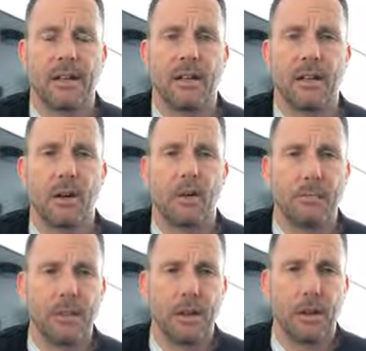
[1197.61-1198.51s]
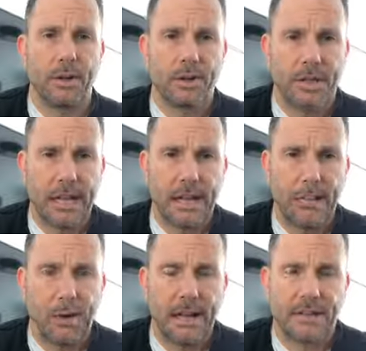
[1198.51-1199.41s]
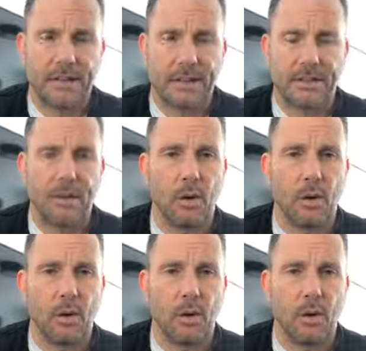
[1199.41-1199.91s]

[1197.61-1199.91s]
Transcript: you know you understand the process.